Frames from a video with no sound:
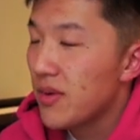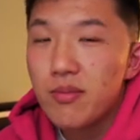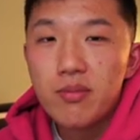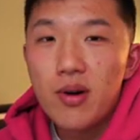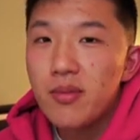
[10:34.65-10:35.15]
to
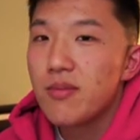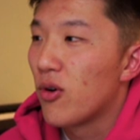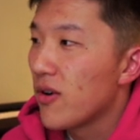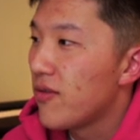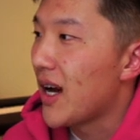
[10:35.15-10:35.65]
be probably
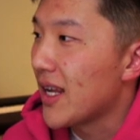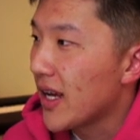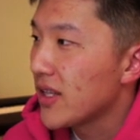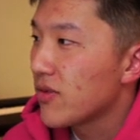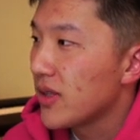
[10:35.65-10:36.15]
more
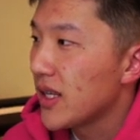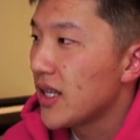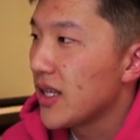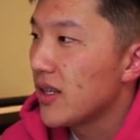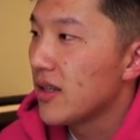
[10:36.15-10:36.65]
finance
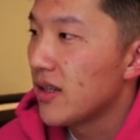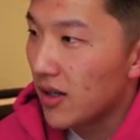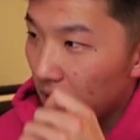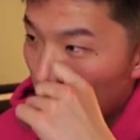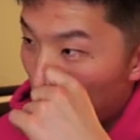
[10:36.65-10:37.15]
related
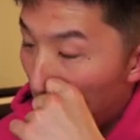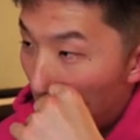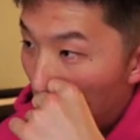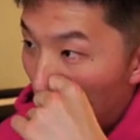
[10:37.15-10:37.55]
um,